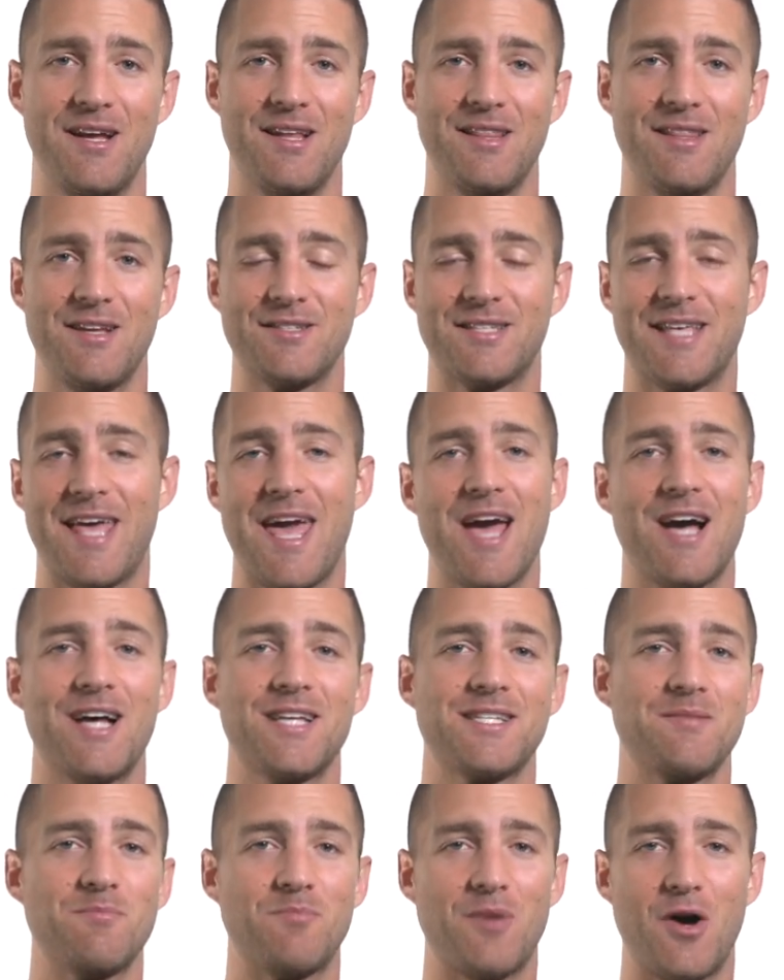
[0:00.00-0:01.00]
There's
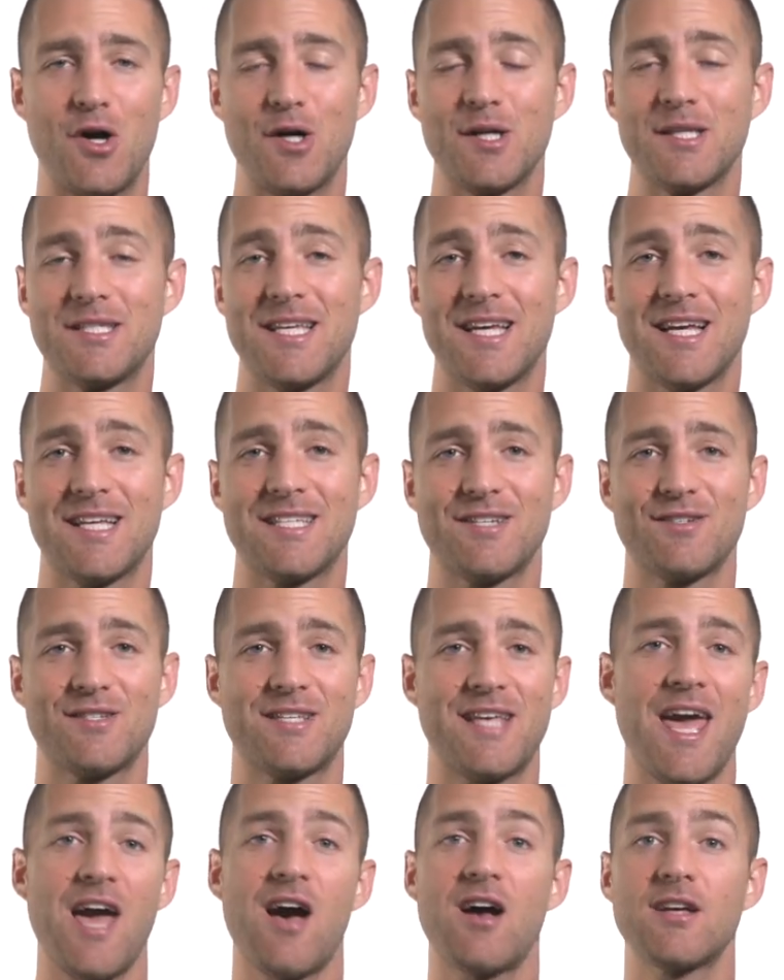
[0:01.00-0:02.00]
chaos in politics, there's
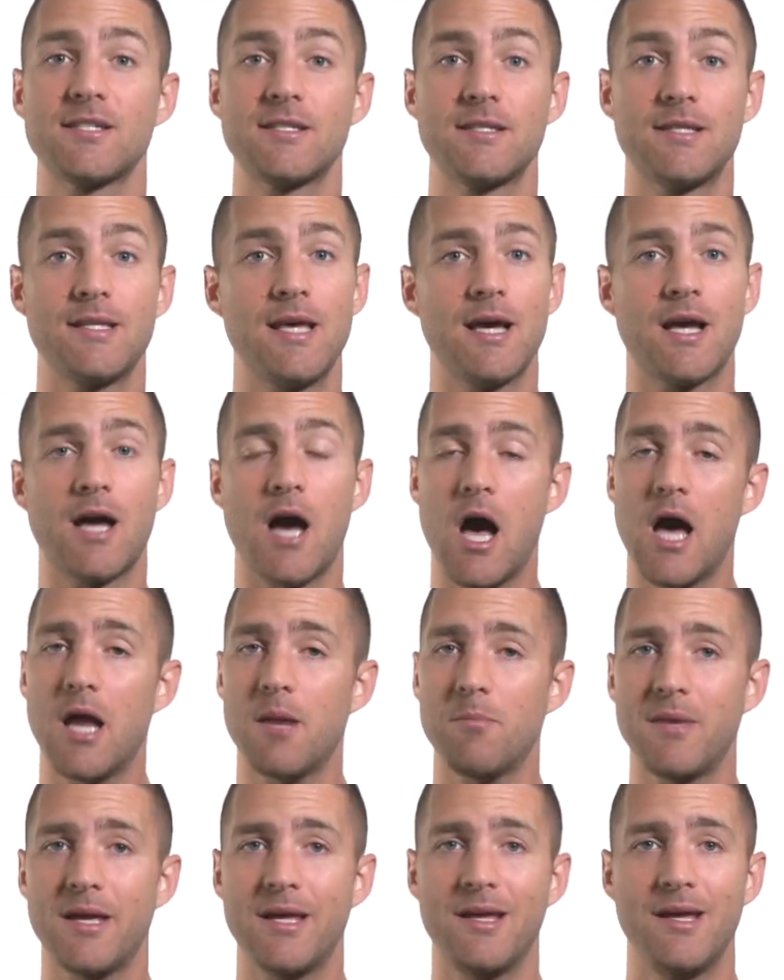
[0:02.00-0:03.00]
chaos in the
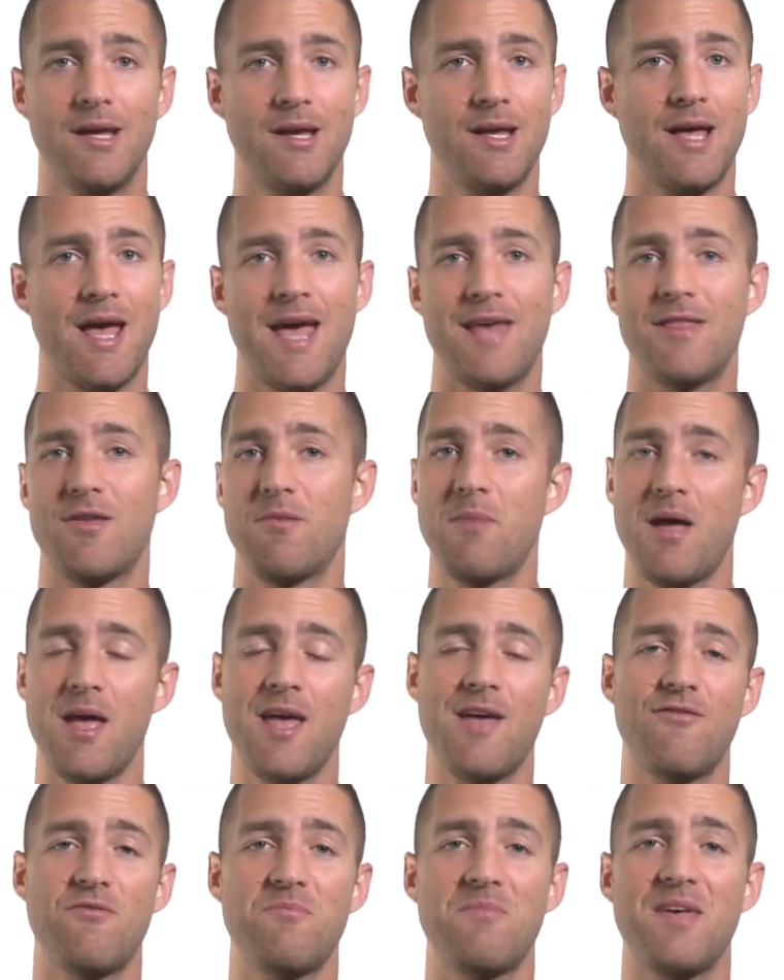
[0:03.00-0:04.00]
economy, hey, there may
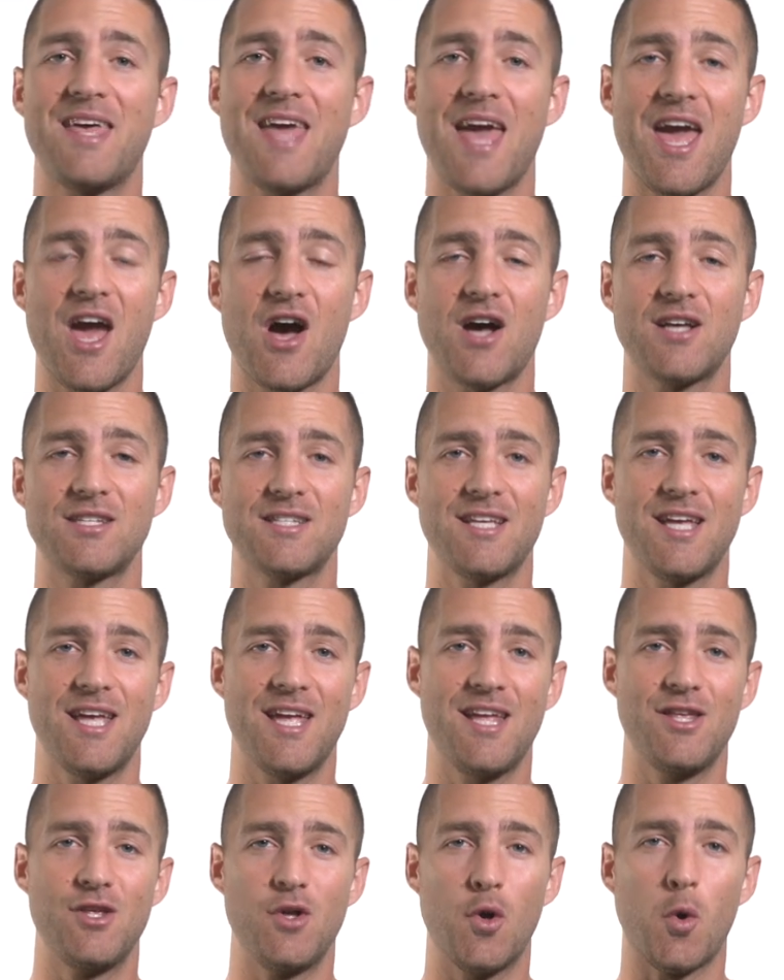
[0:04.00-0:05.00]
even be chaos
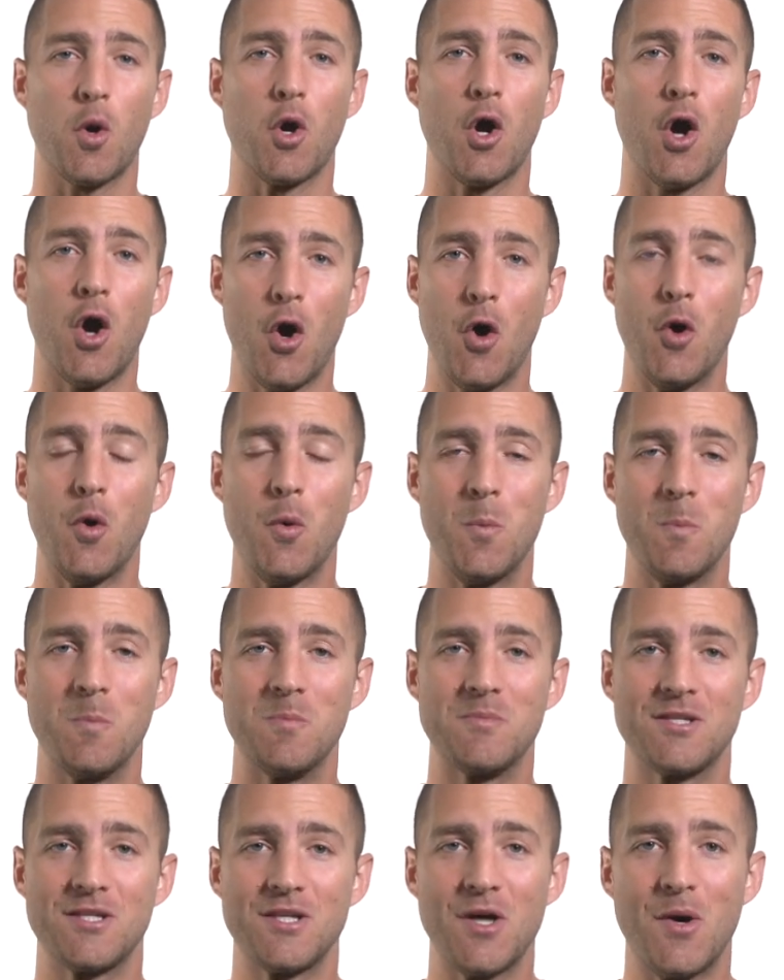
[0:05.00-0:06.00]
in your
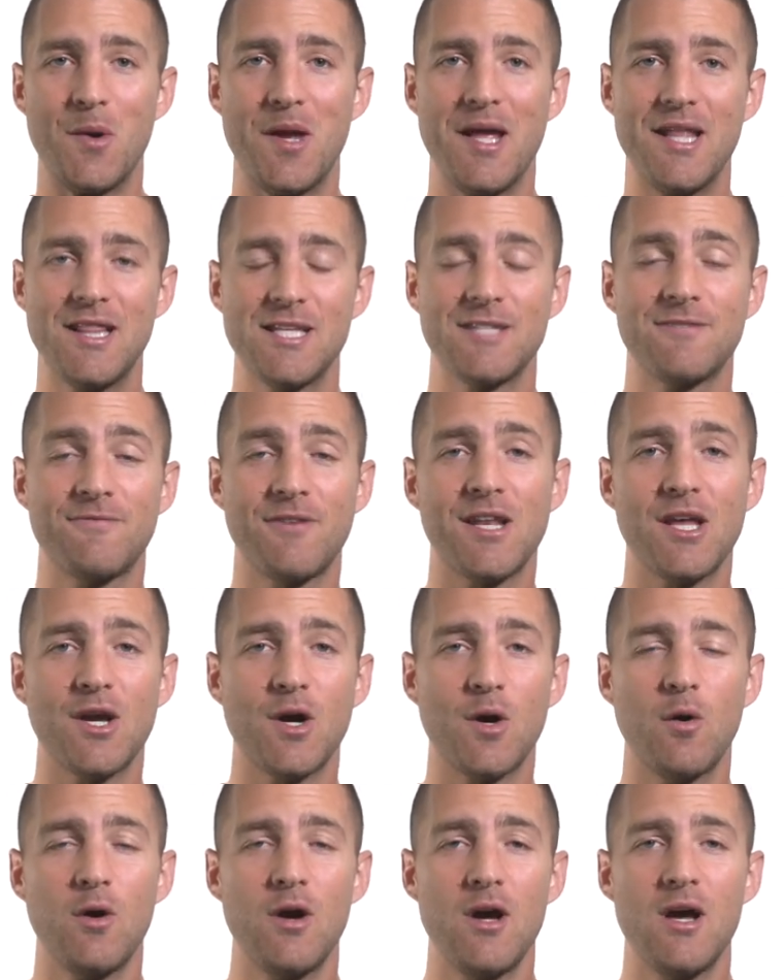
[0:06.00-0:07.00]
home. So in this
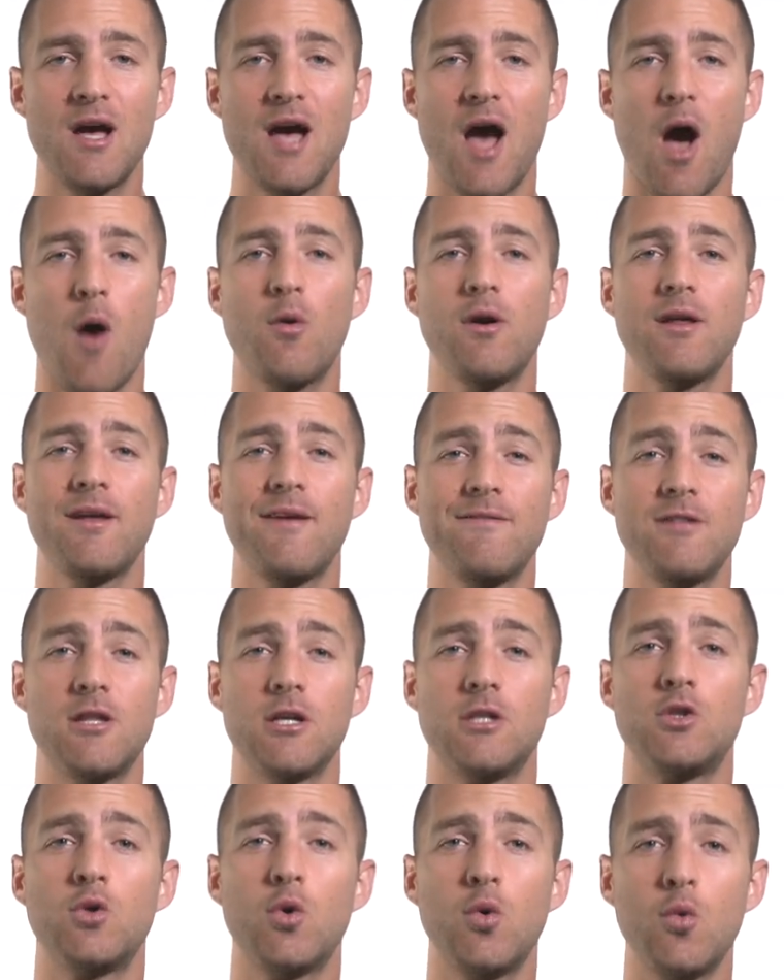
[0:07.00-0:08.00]
video, I want to give you
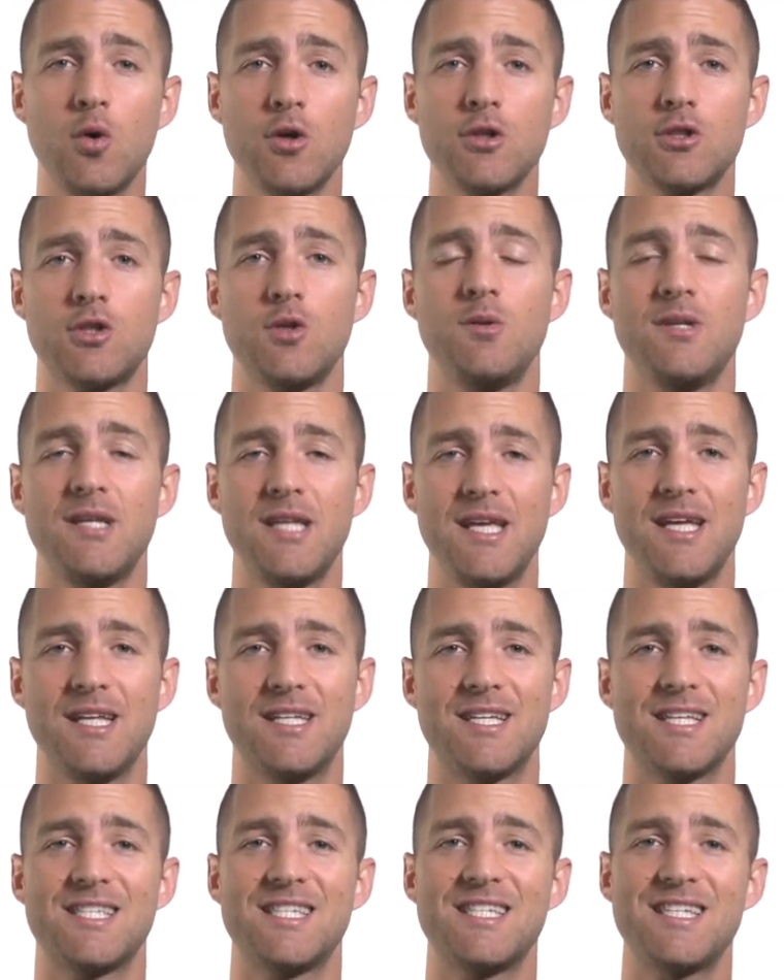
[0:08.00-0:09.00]
the tools you
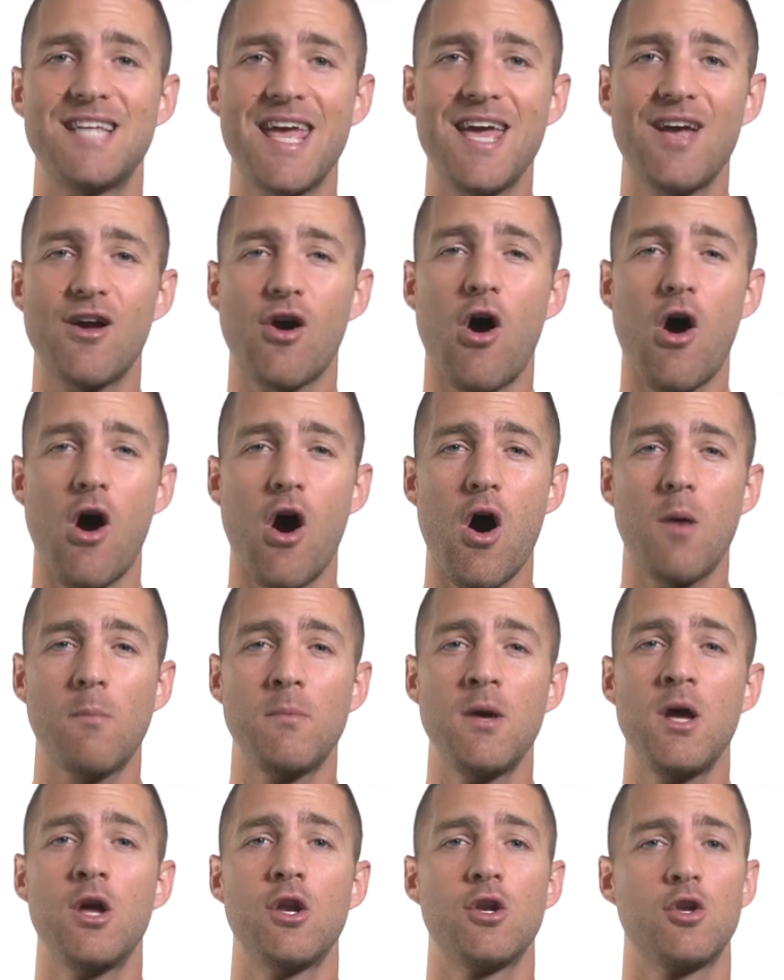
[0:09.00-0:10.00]
need to stay
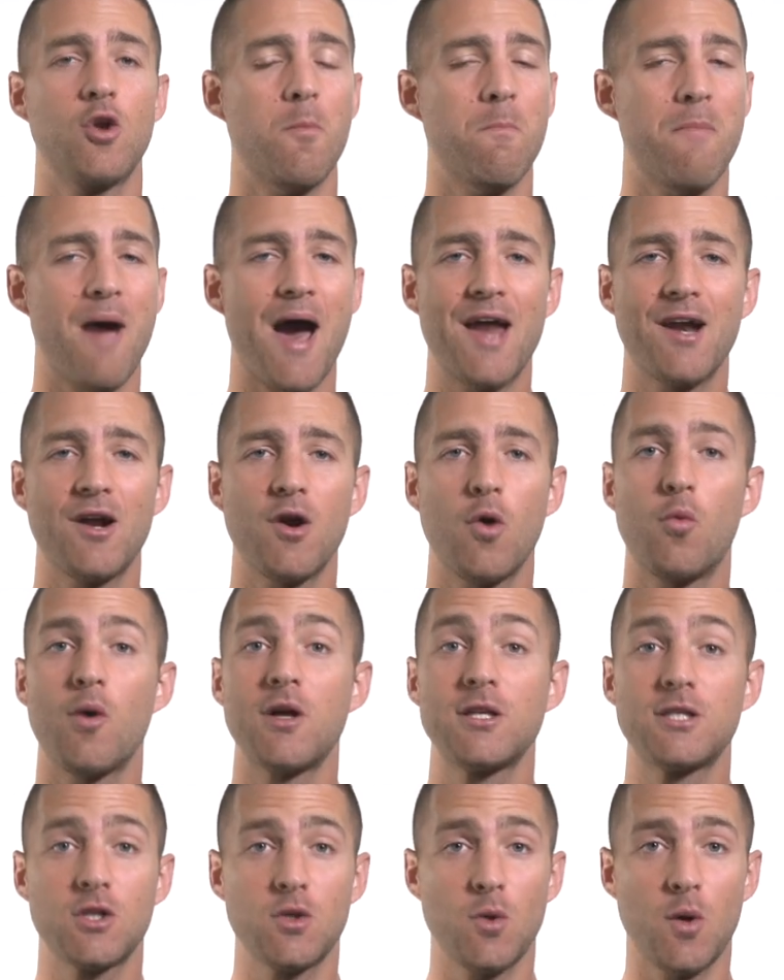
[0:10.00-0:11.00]
calm no matter
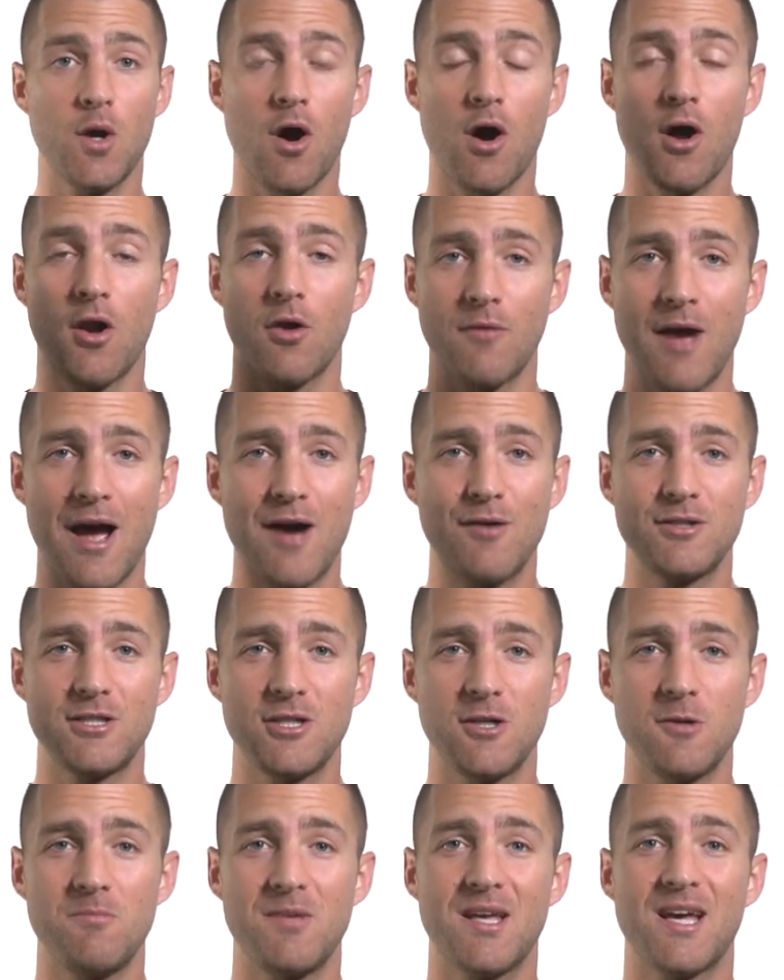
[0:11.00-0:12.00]
what's going on around
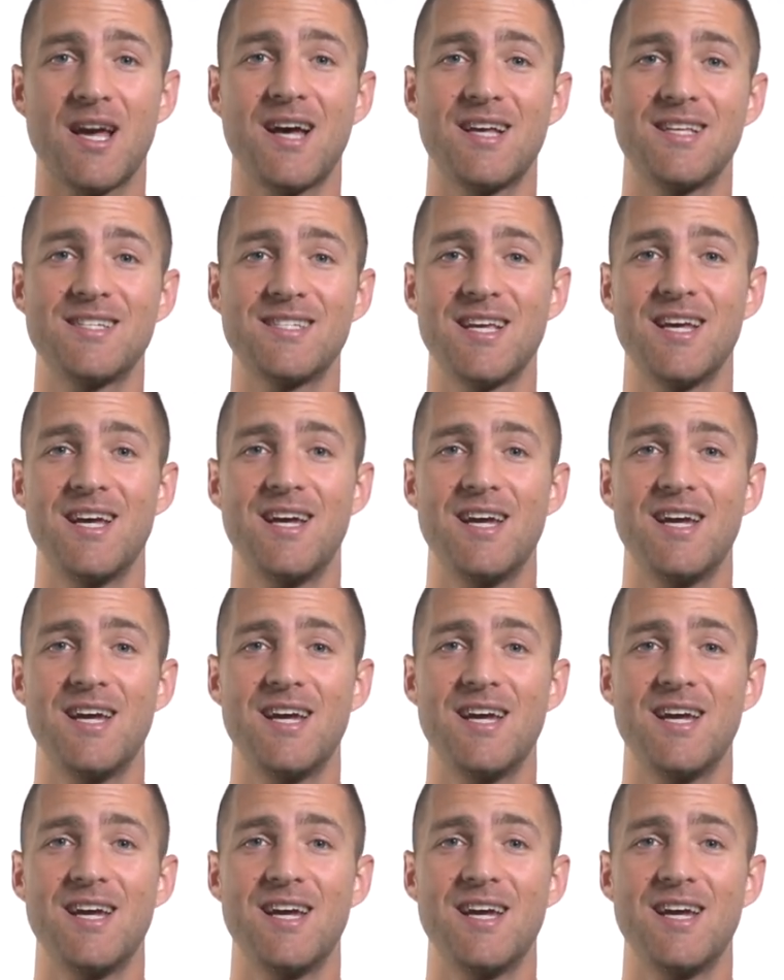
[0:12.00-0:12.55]
you, because